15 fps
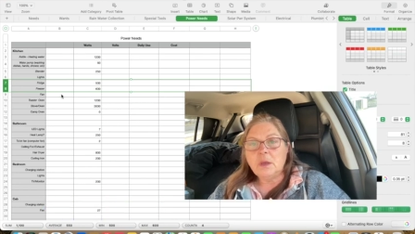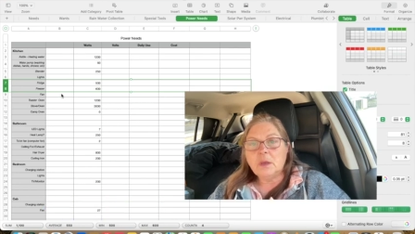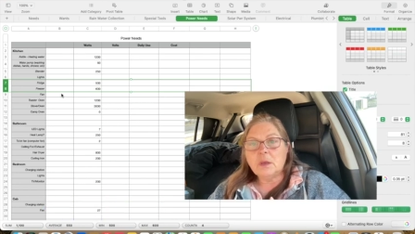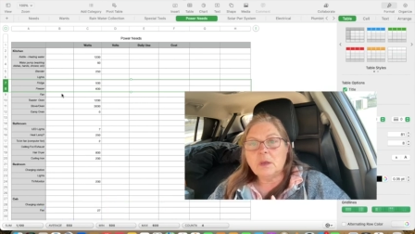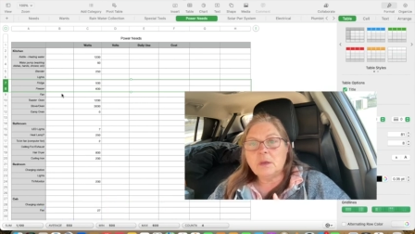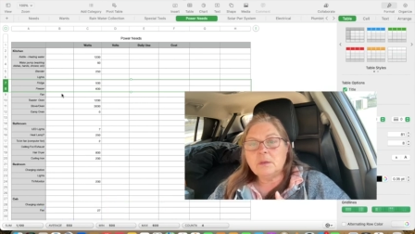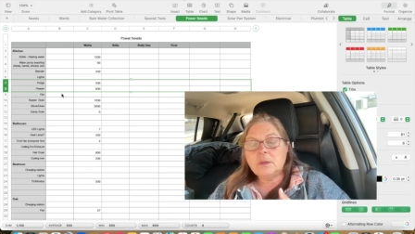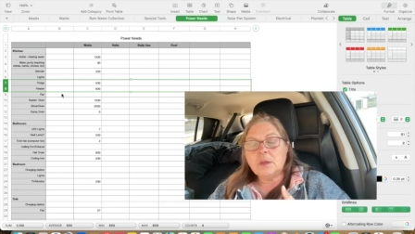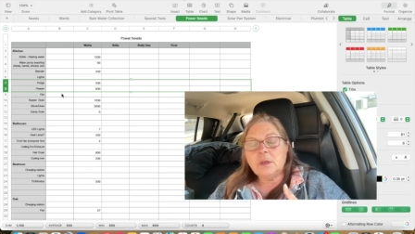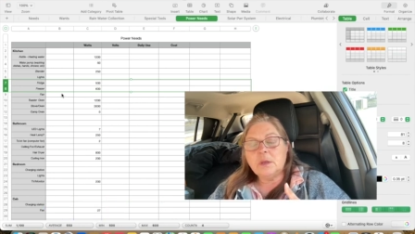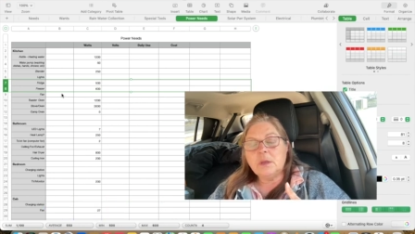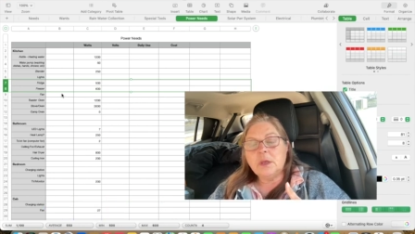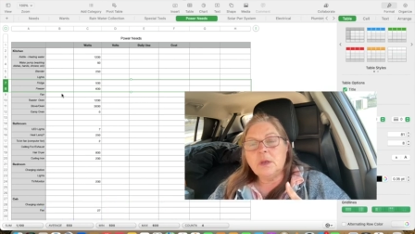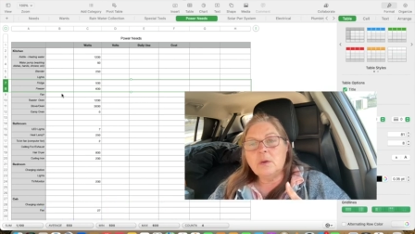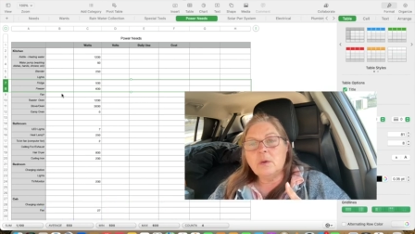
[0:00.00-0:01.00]
uh,
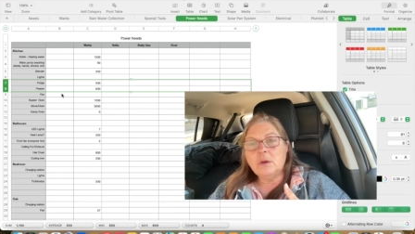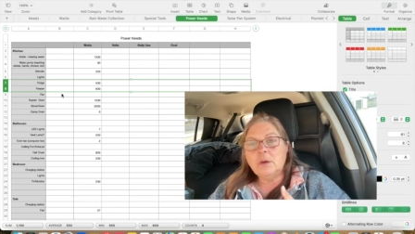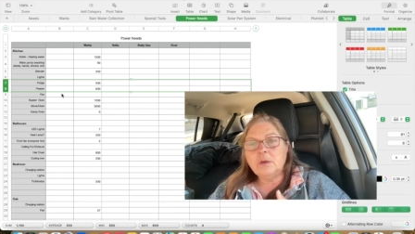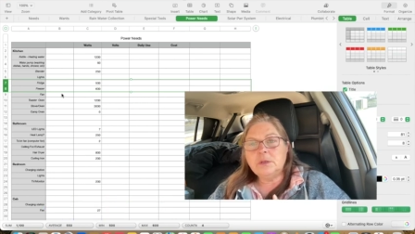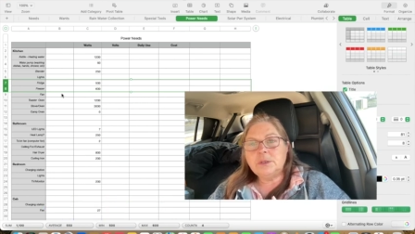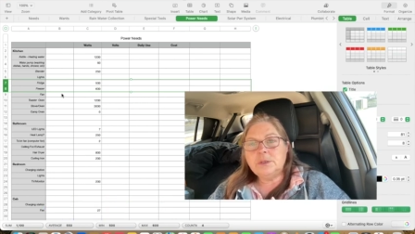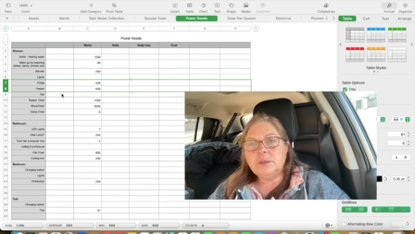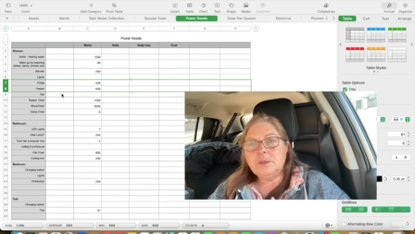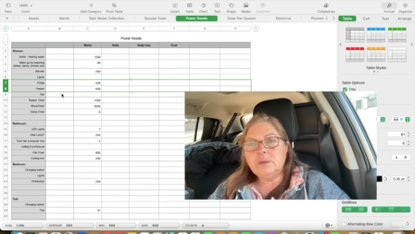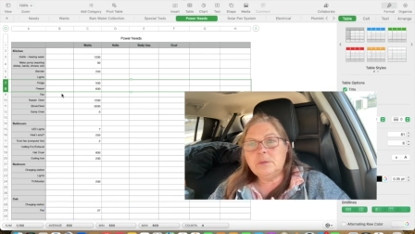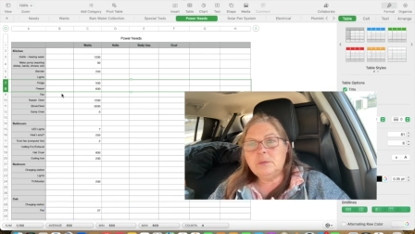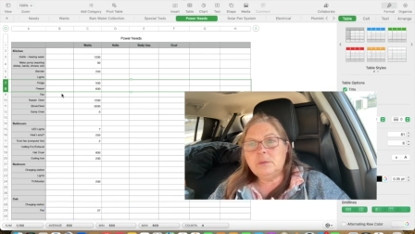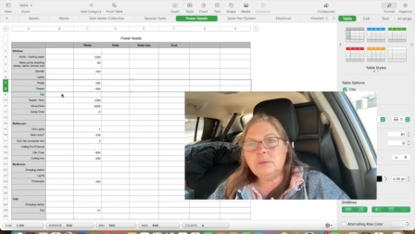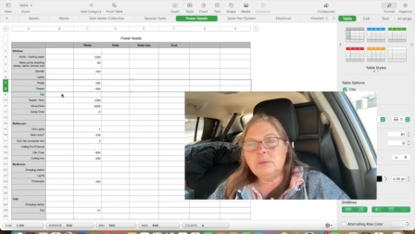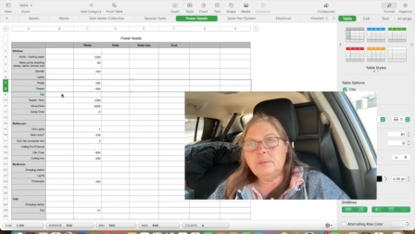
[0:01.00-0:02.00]
in order
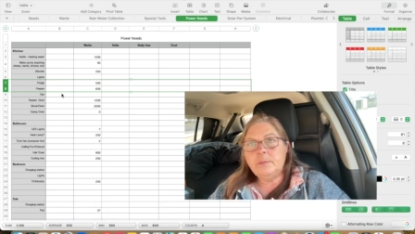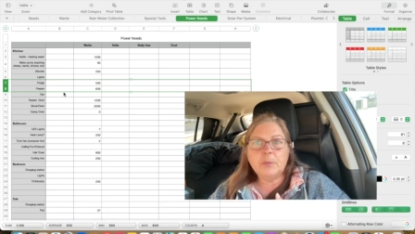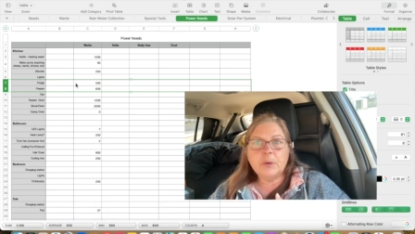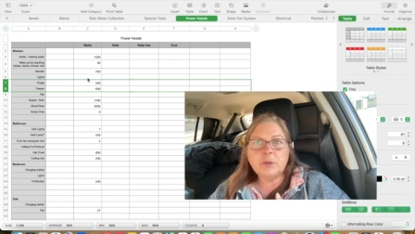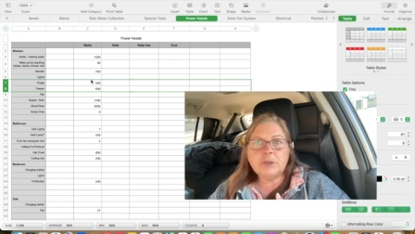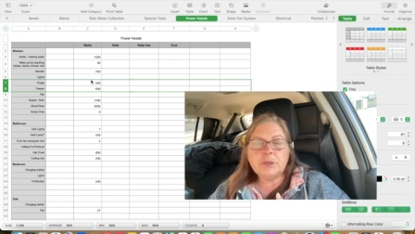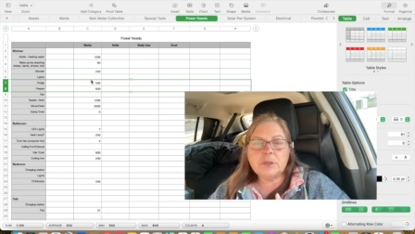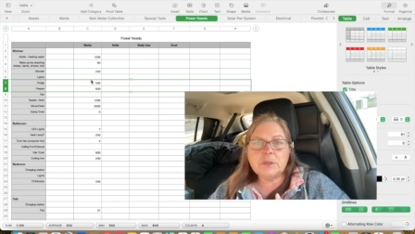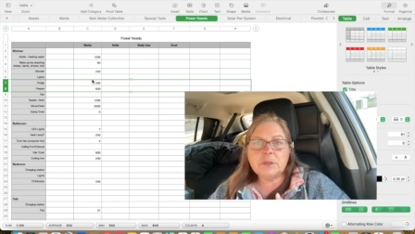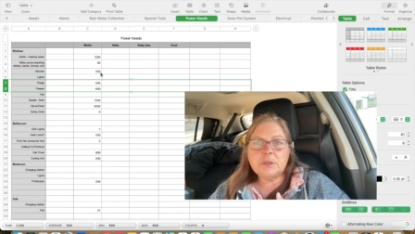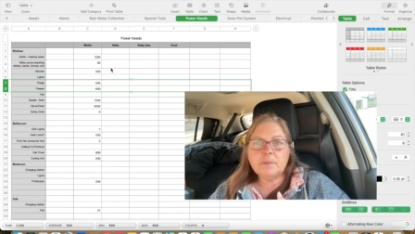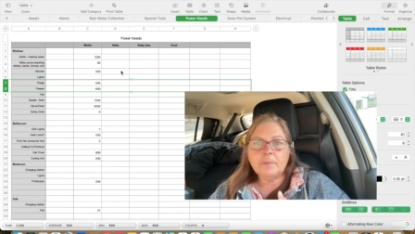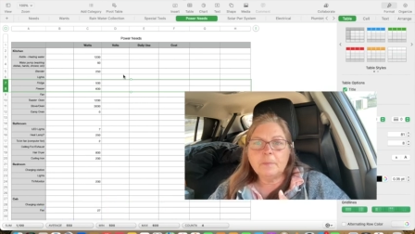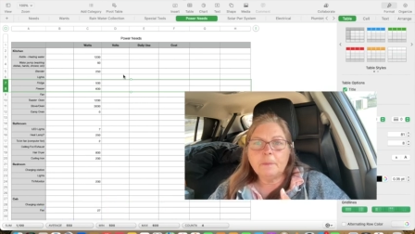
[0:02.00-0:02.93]
to purchase